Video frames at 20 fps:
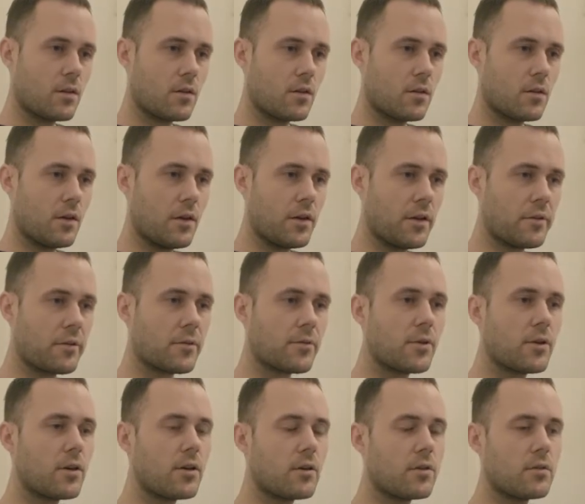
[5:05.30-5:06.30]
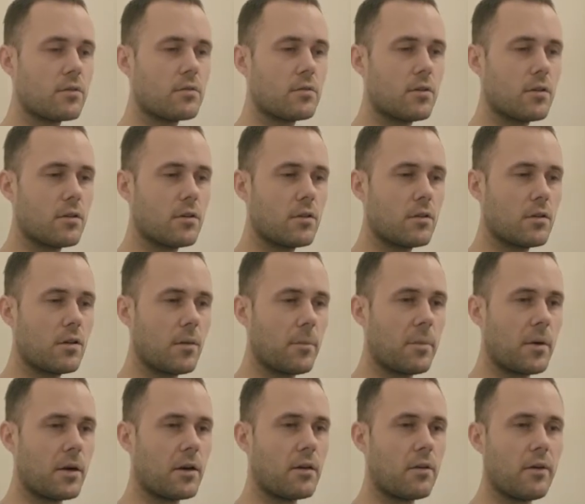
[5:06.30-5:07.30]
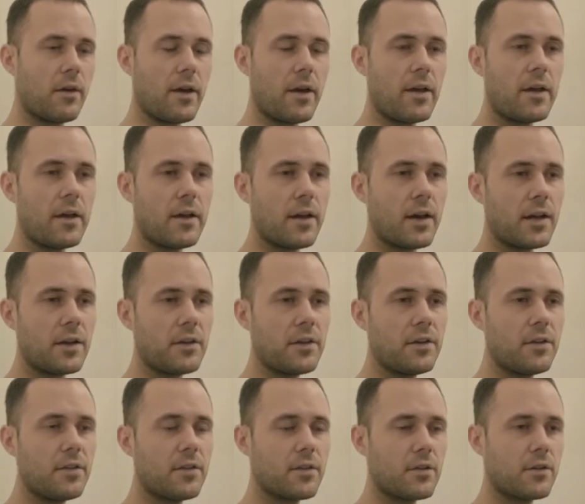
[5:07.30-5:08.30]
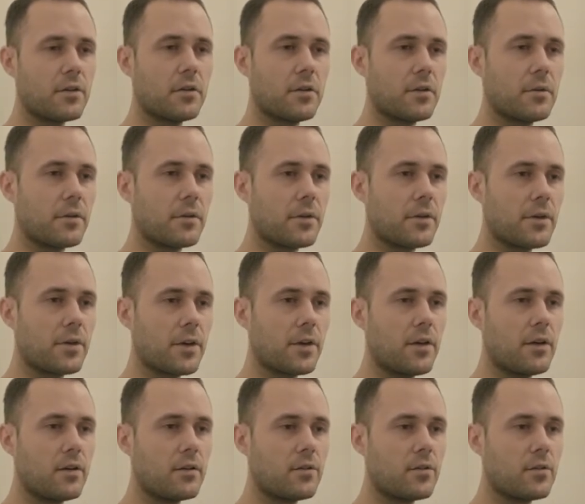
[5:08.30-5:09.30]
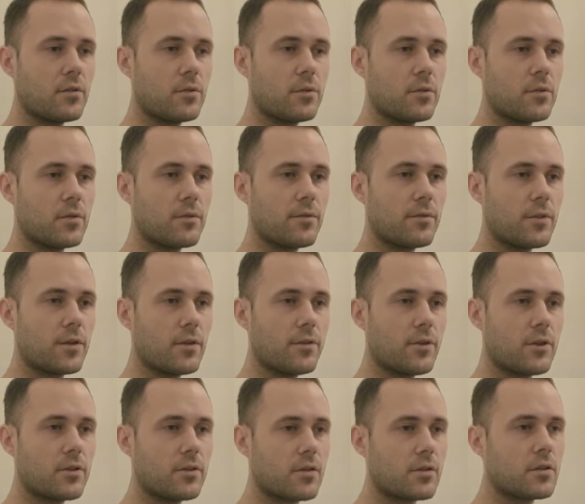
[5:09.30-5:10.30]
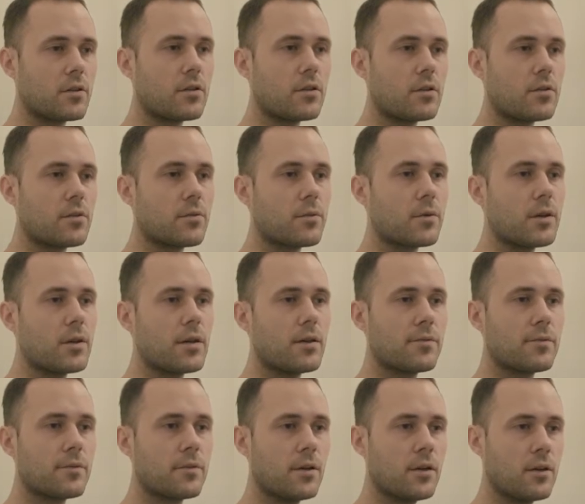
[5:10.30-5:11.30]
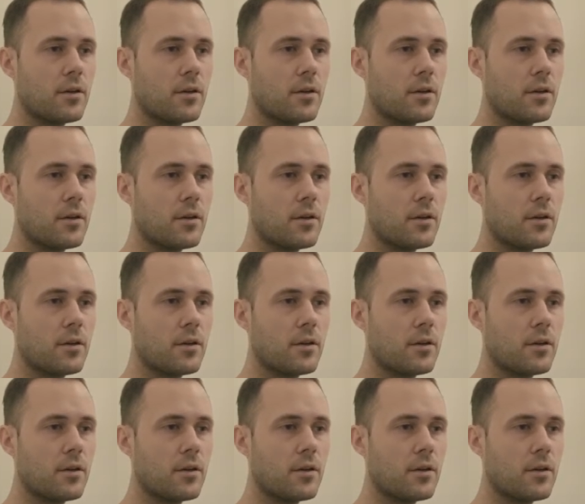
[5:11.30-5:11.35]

Here I've got about 8 addy, so I'm getting on towards $500 worth.